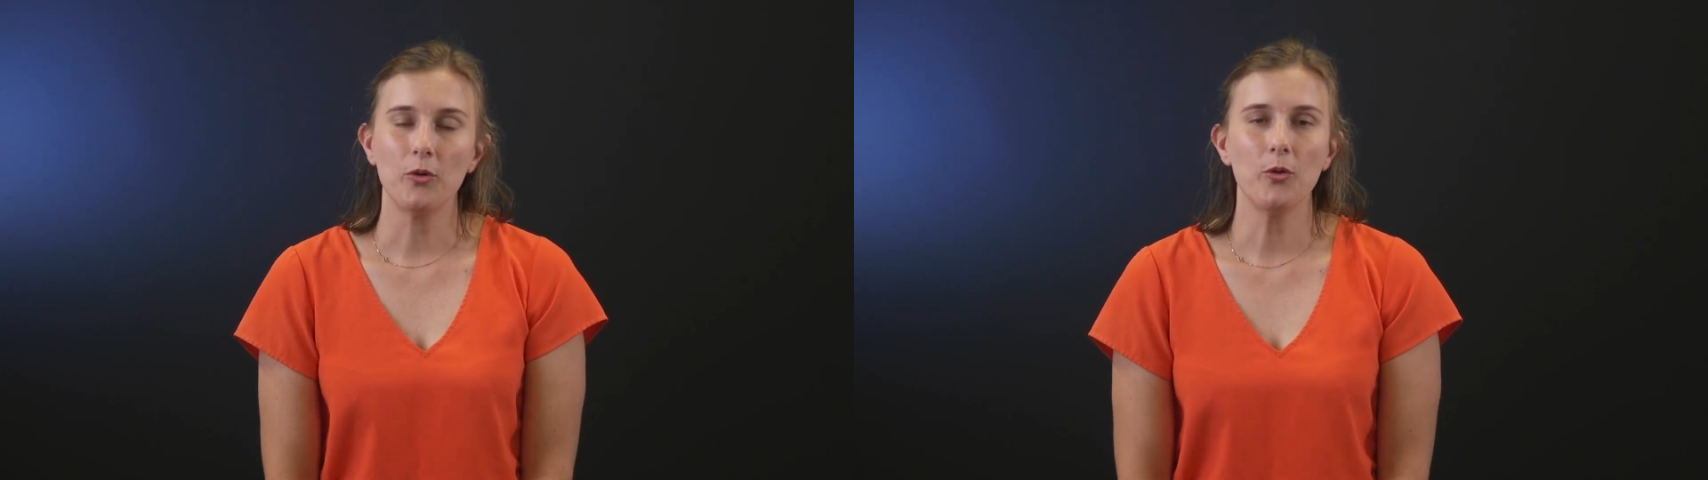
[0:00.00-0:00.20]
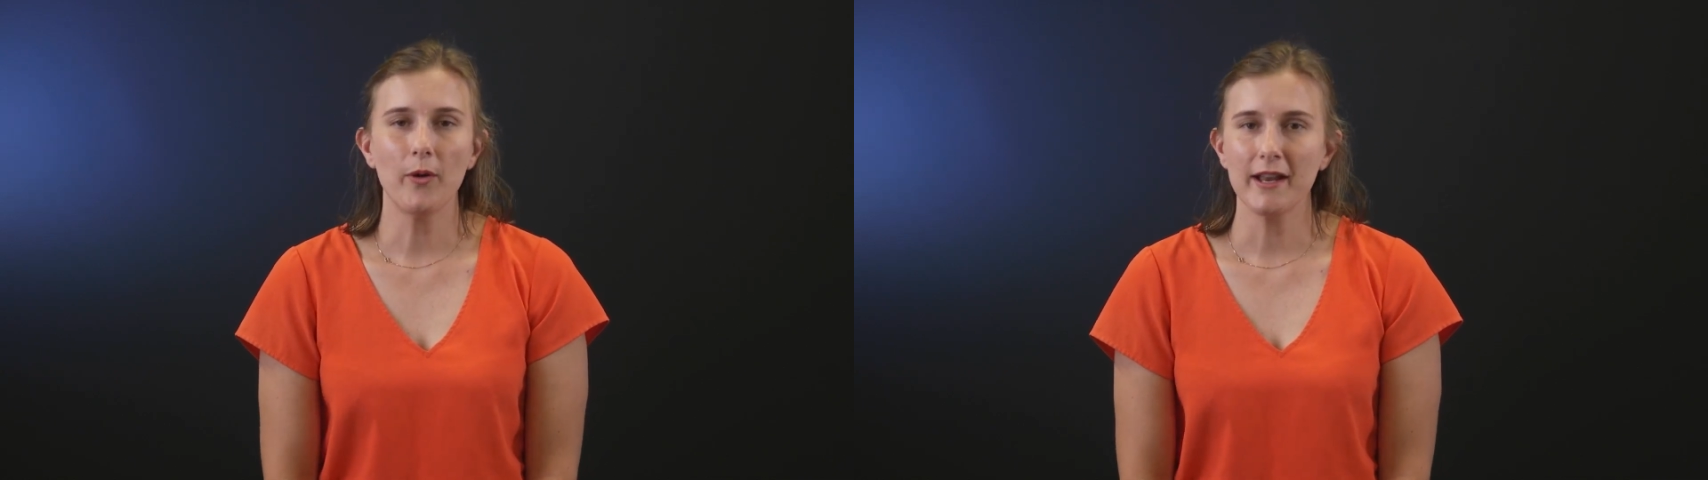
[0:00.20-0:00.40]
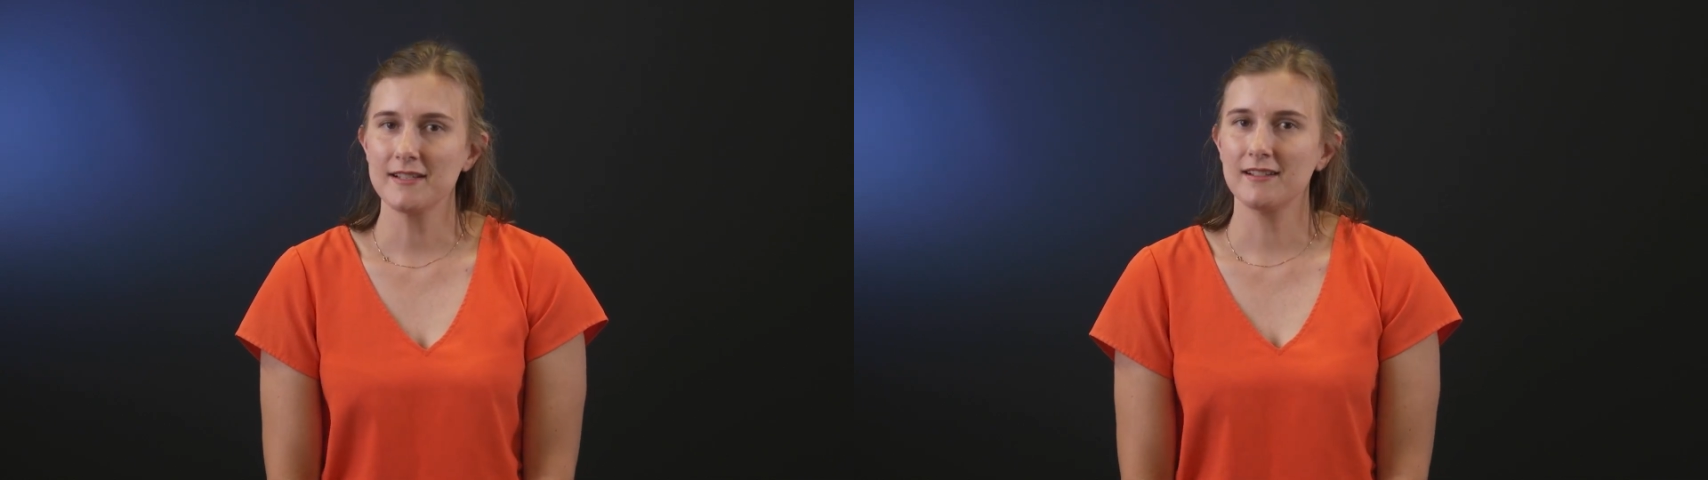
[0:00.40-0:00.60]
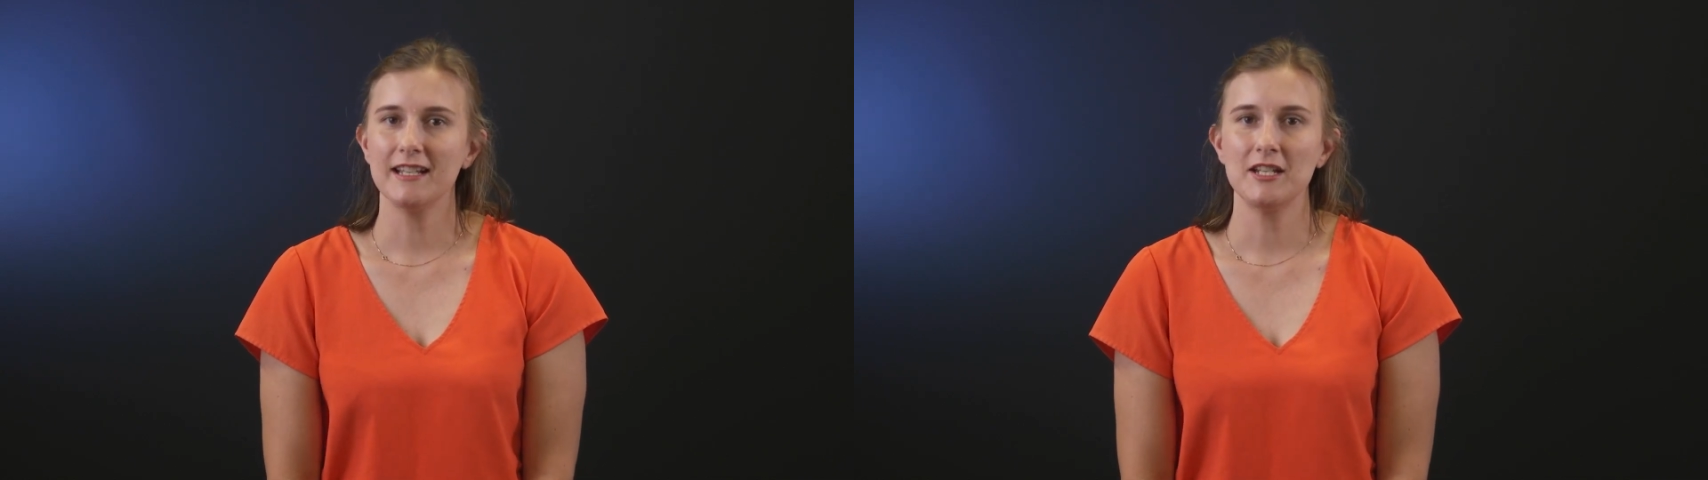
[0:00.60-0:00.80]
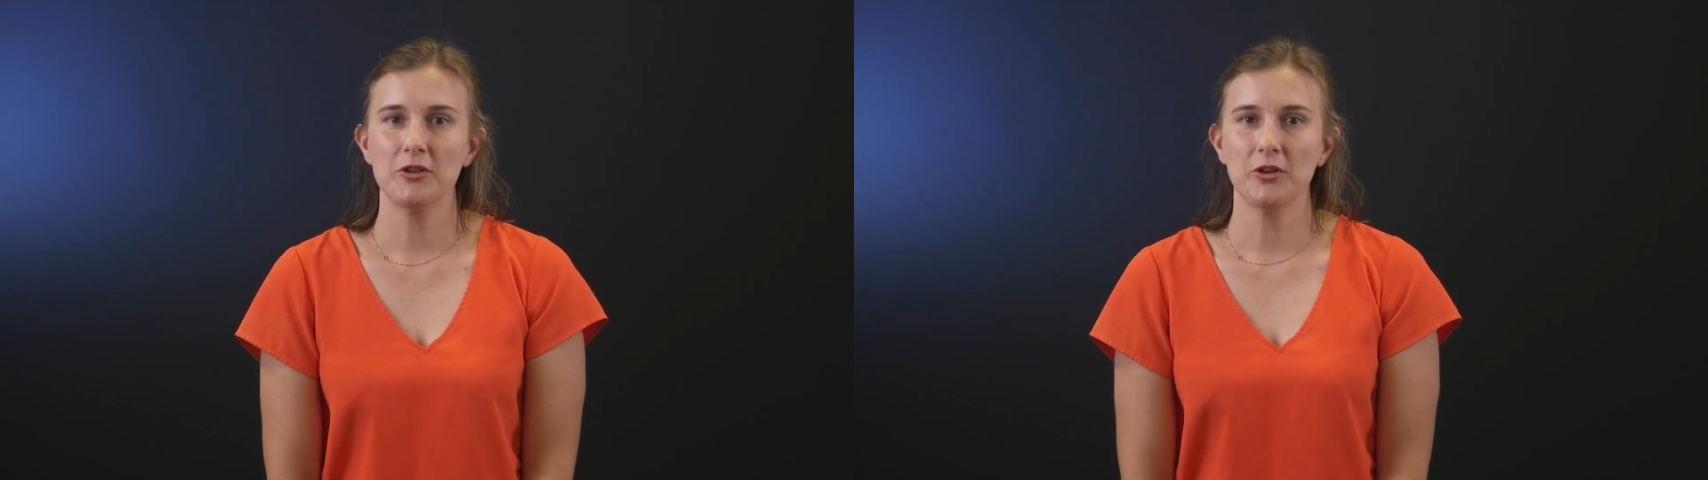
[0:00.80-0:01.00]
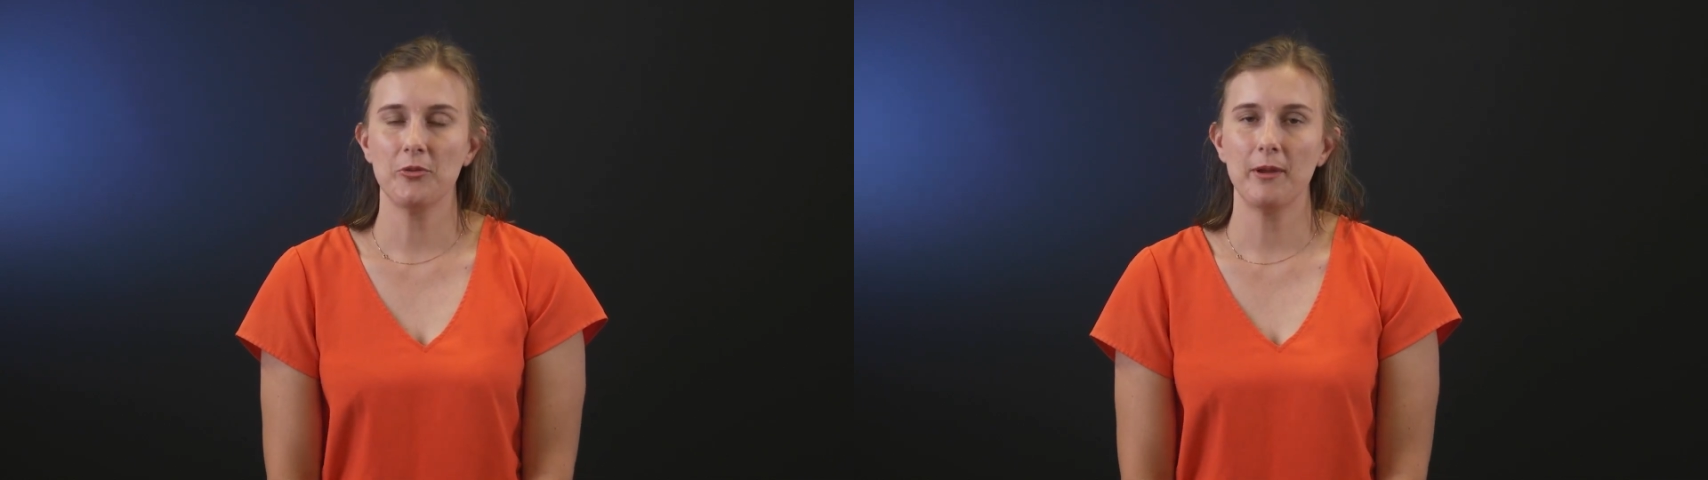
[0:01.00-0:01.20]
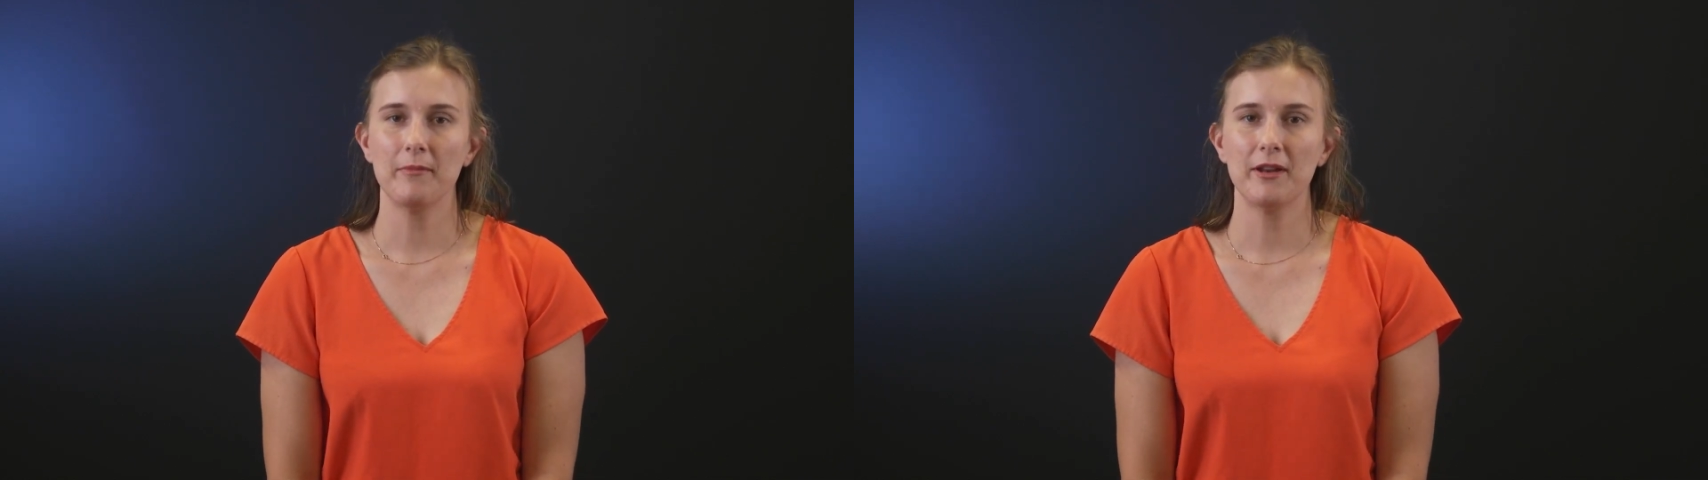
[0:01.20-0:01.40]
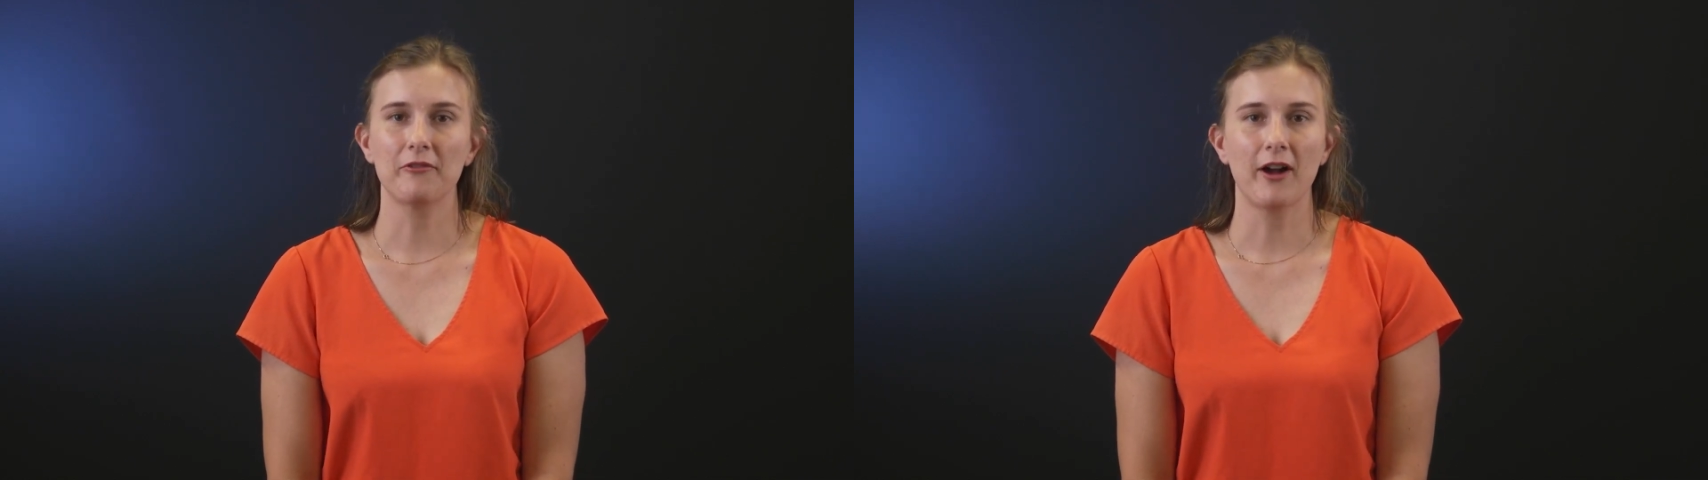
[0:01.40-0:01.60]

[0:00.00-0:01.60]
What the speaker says: always clean your equipment